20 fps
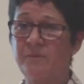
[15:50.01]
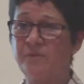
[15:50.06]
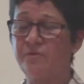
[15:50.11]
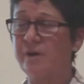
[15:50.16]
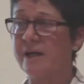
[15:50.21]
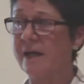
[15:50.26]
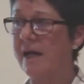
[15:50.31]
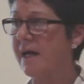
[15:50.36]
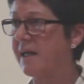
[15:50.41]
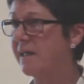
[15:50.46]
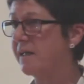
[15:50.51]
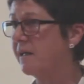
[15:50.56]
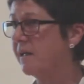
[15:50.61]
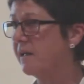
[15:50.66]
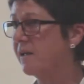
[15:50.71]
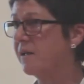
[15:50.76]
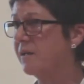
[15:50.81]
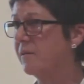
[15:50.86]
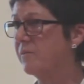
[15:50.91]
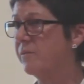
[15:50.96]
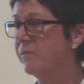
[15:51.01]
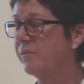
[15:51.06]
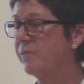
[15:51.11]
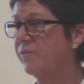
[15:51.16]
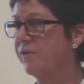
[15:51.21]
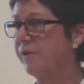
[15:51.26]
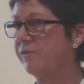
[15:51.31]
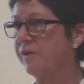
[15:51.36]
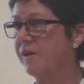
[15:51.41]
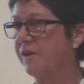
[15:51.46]
Rhiannon
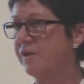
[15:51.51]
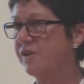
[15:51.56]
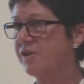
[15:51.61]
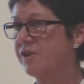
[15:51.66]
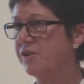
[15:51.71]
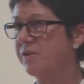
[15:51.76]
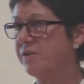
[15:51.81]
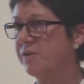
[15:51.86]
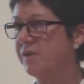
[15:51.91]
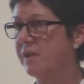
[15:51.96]
referred to